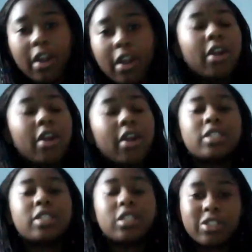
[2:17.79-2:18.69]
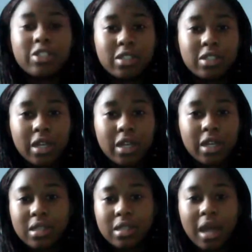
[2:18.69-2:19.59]
or else it's just going to
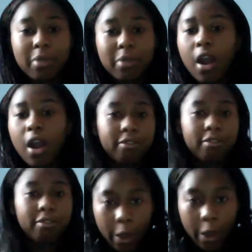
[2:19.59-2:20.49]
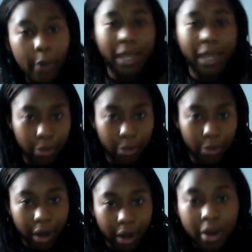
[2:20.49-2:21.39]
stop the car from going anywhere.